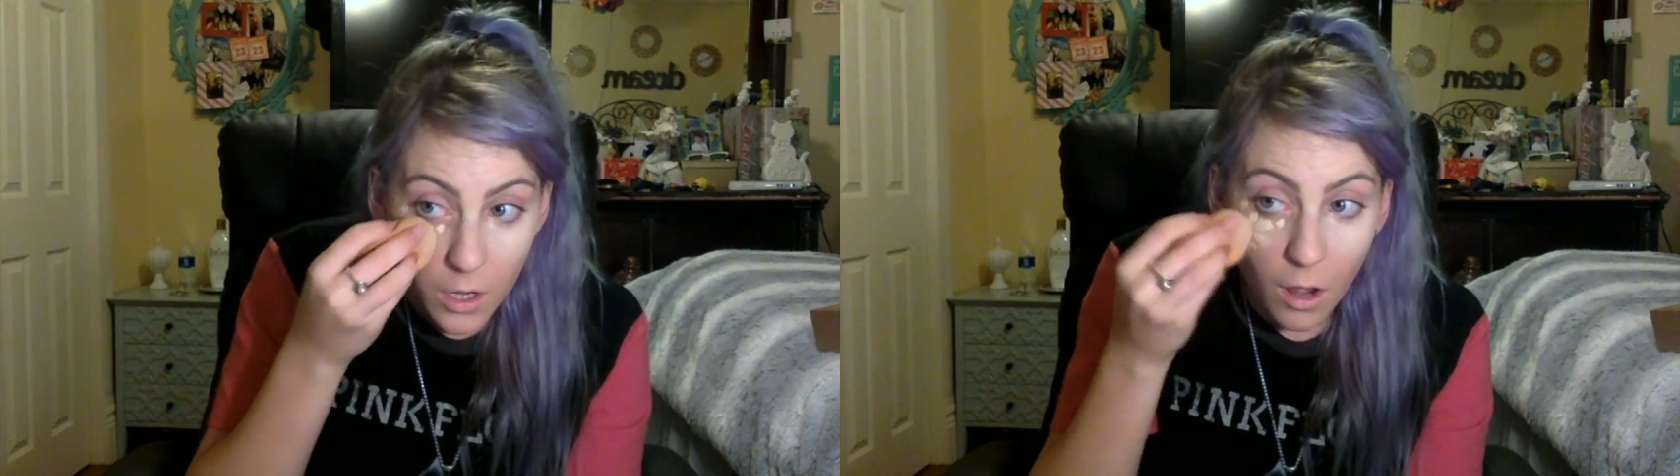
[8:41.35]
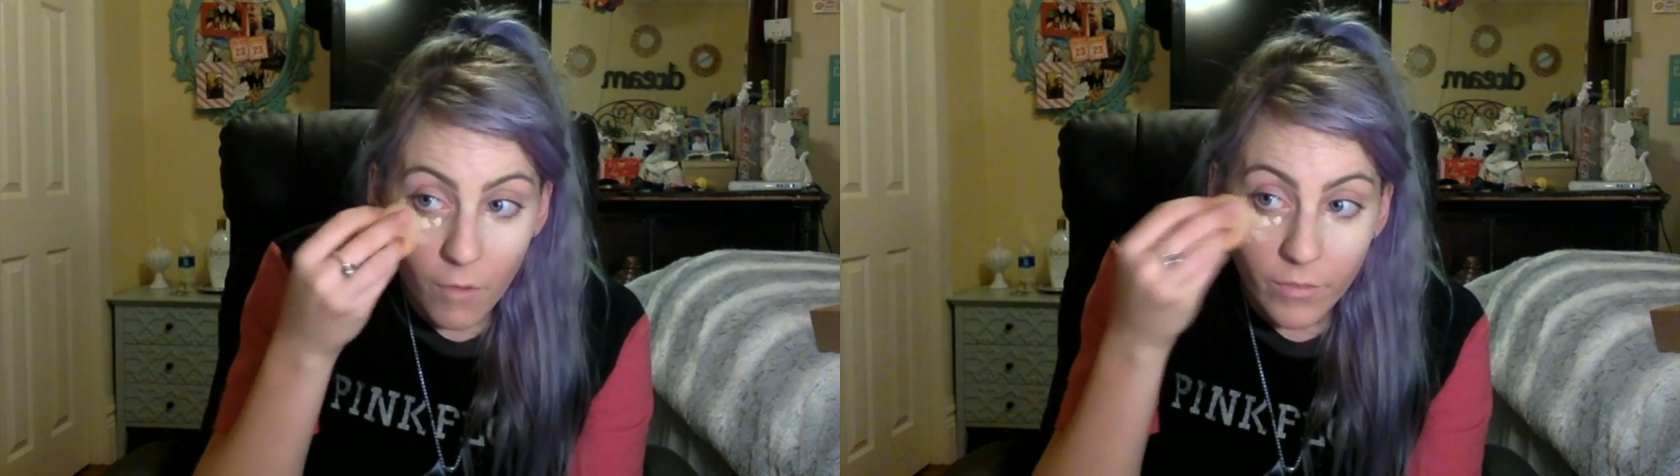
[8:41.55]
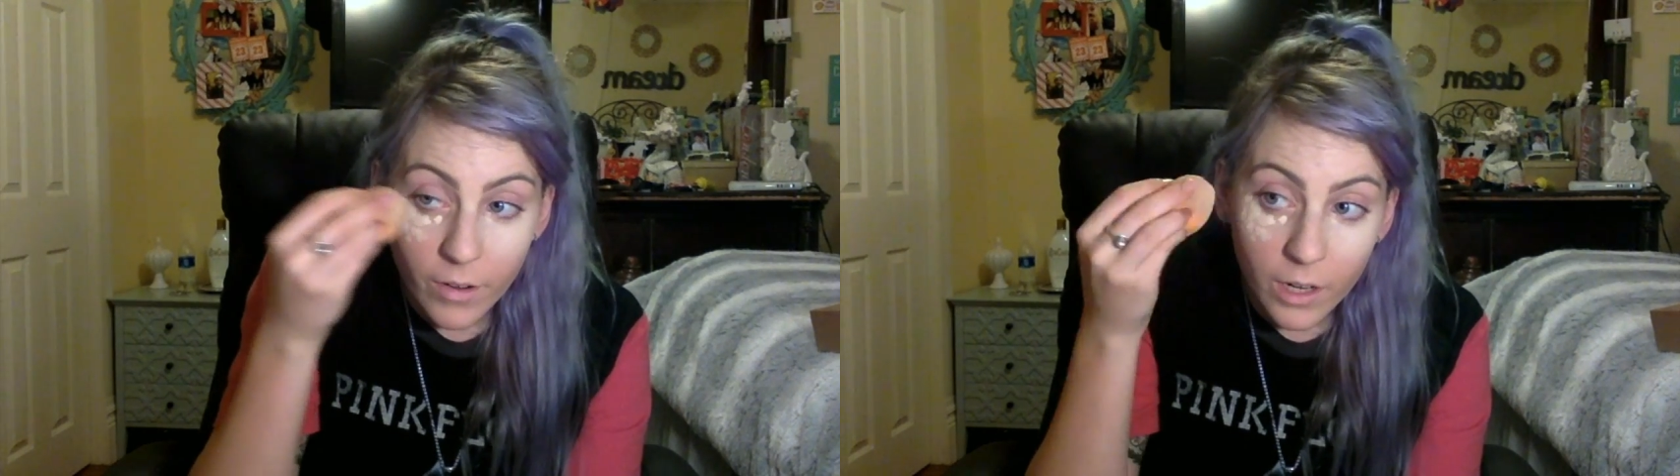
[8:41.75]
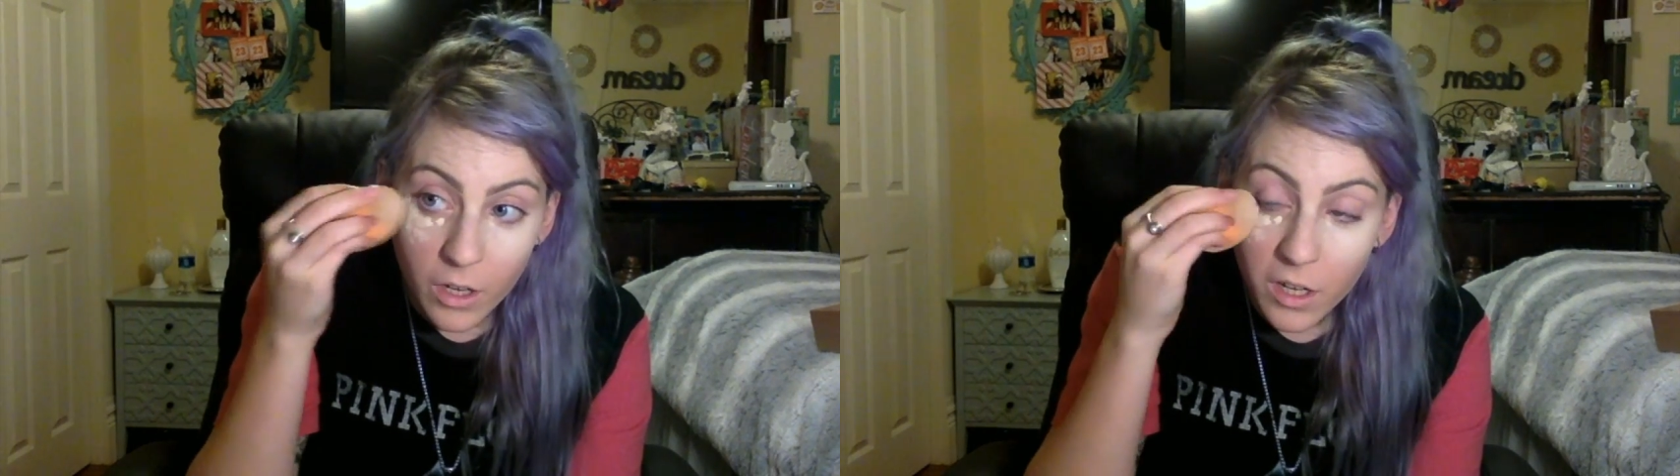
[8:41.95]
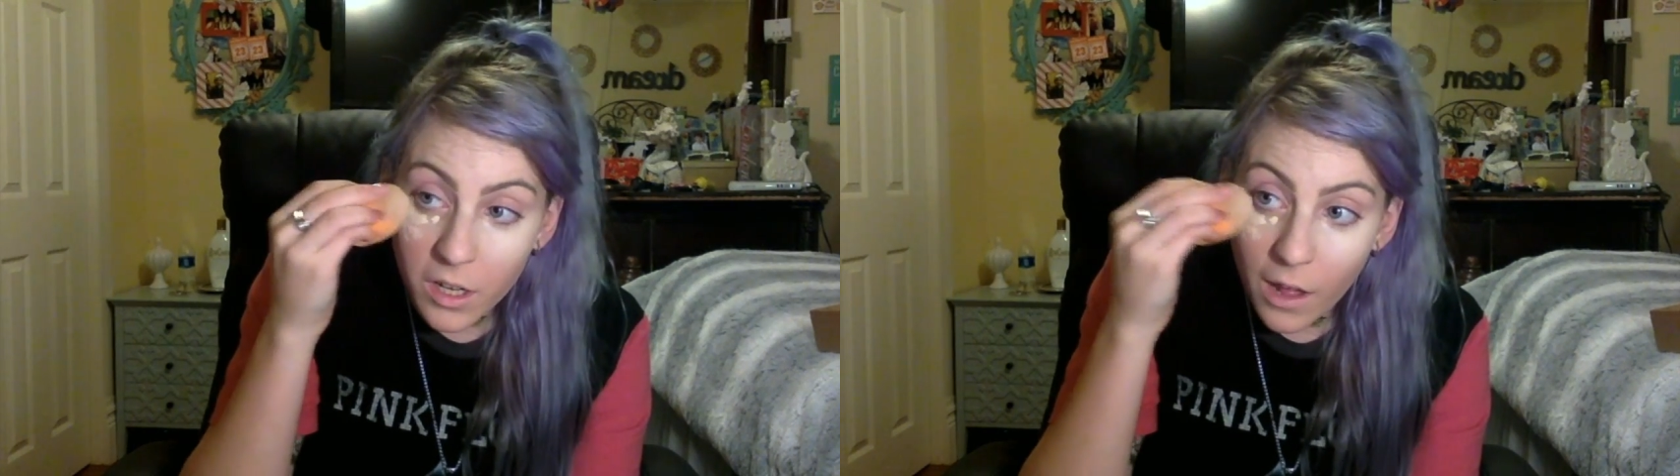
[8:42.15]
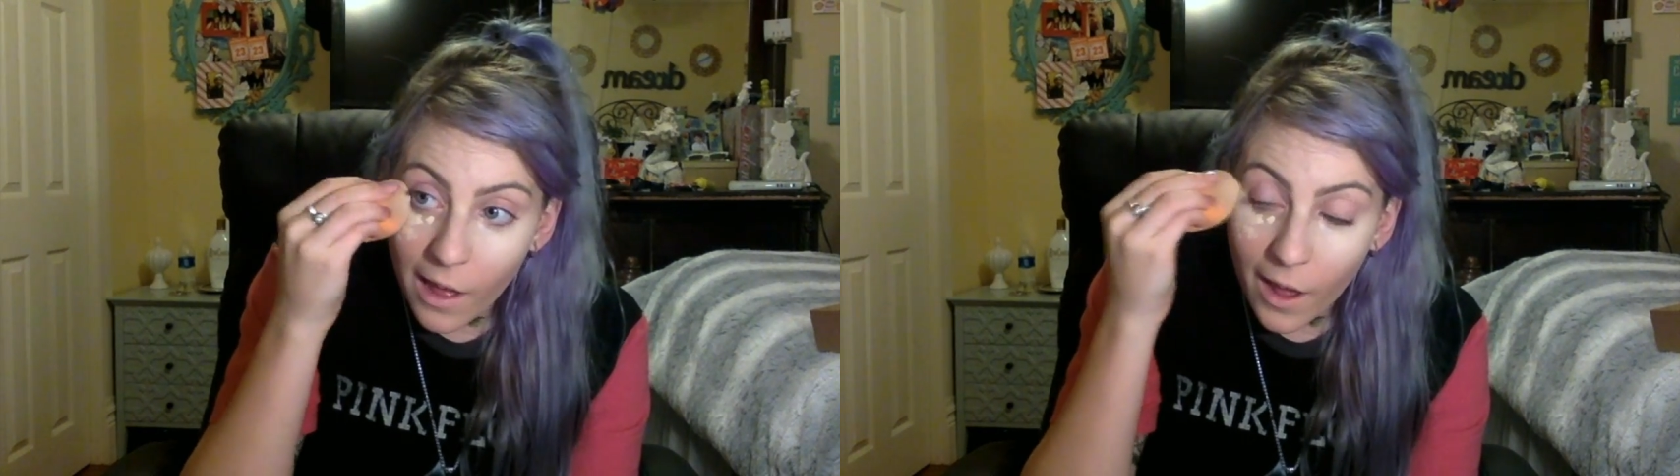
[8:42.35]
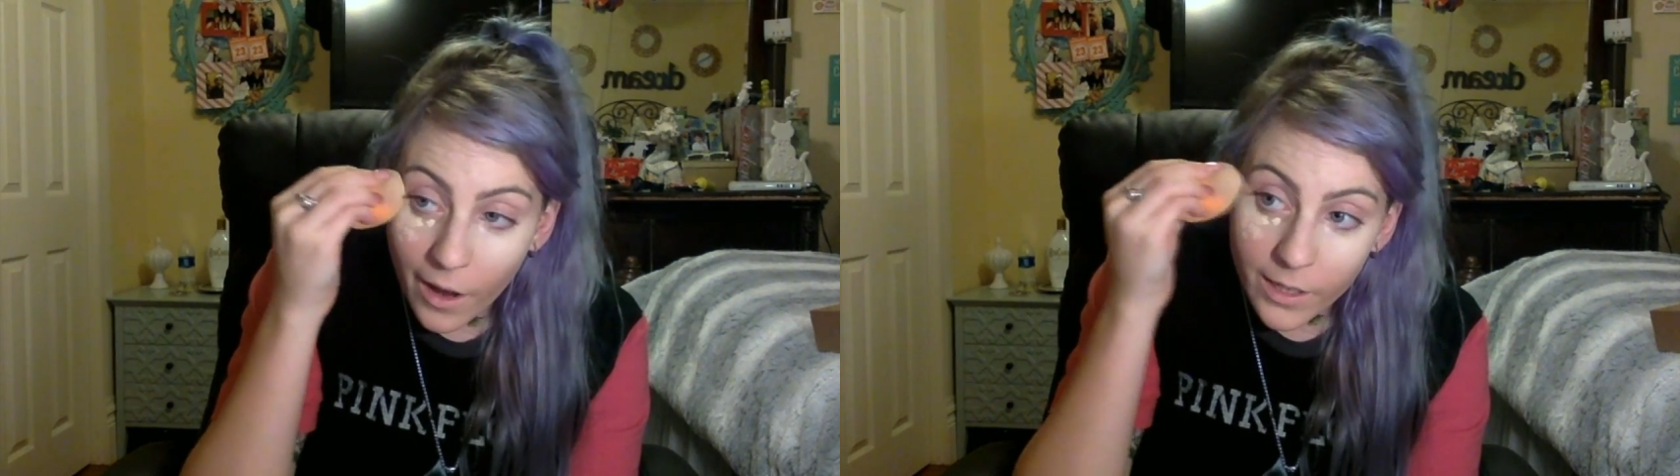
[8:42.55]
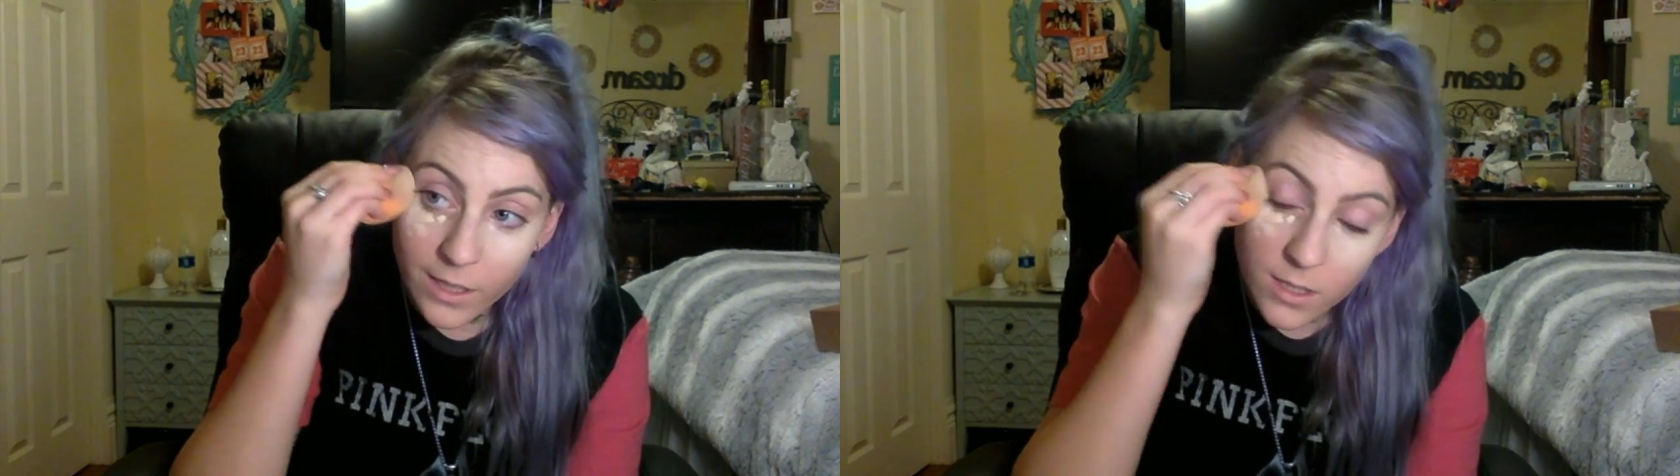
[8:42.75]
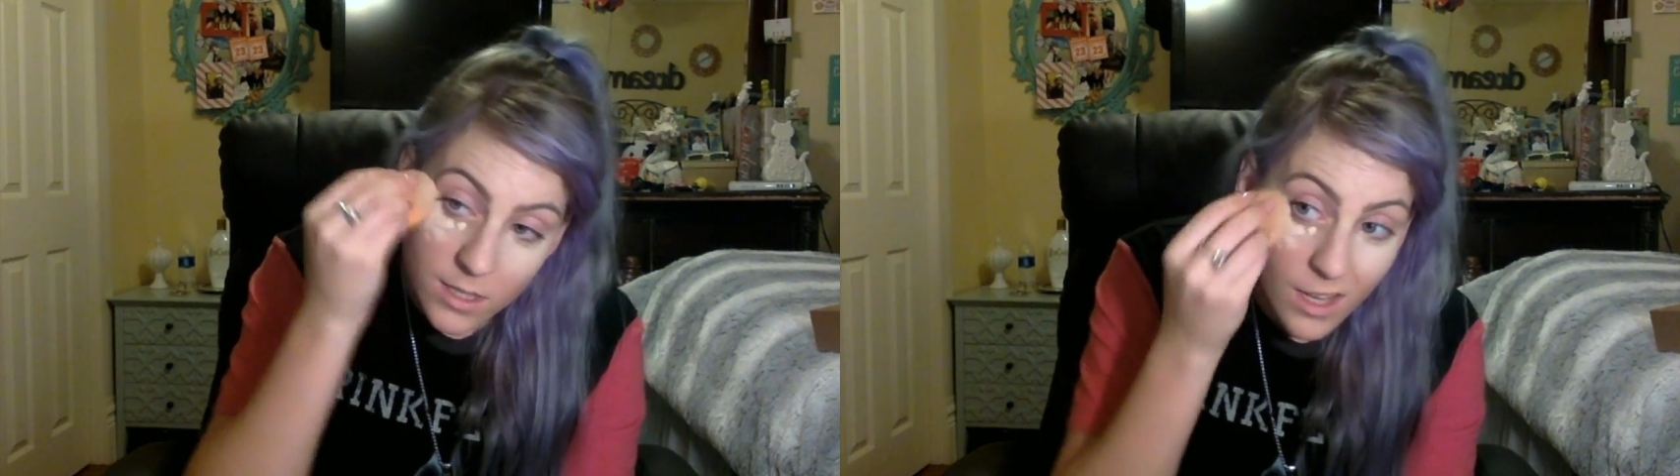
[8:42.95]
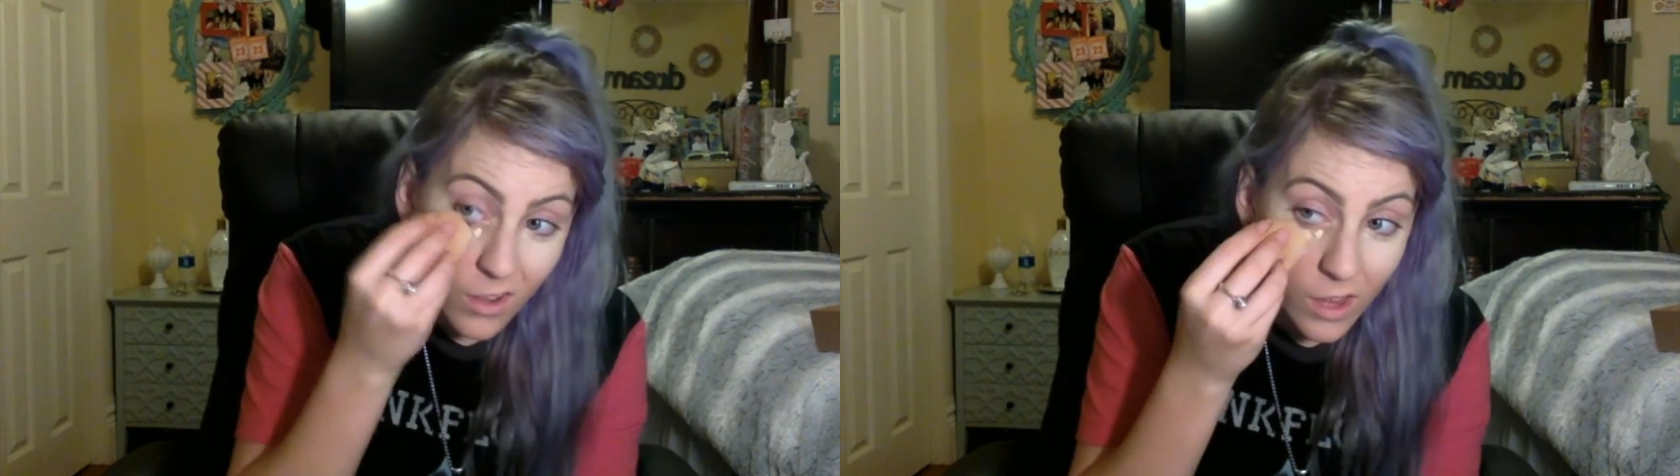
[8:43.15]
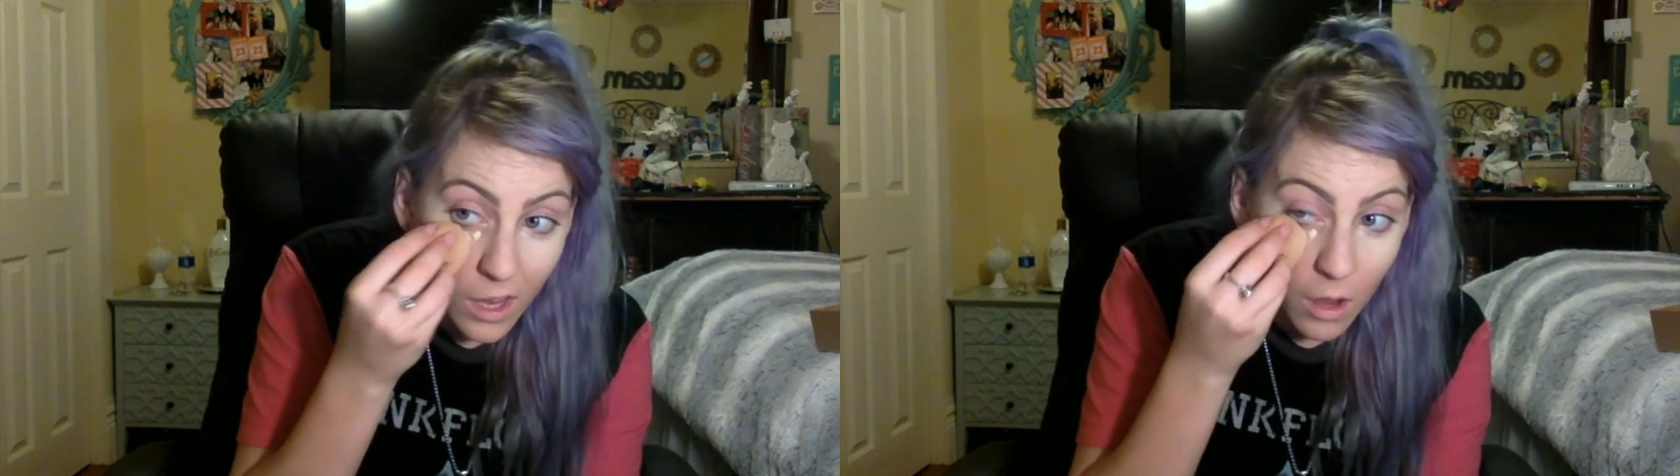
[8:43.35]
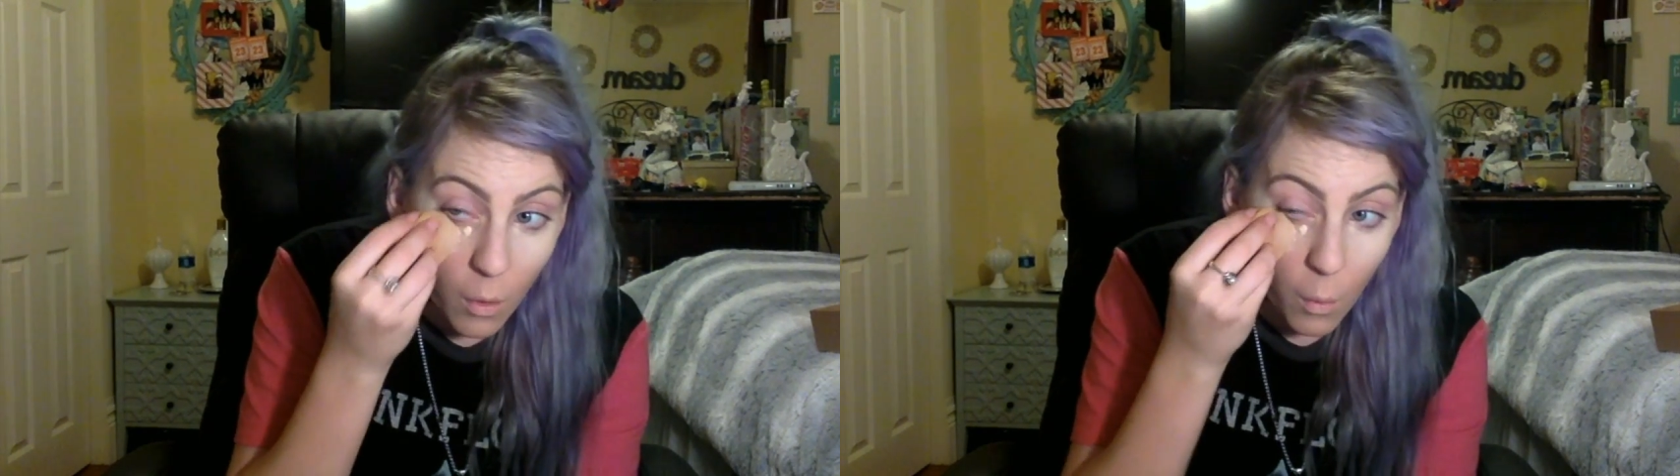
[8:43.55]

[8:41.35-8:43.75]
not very good at concealing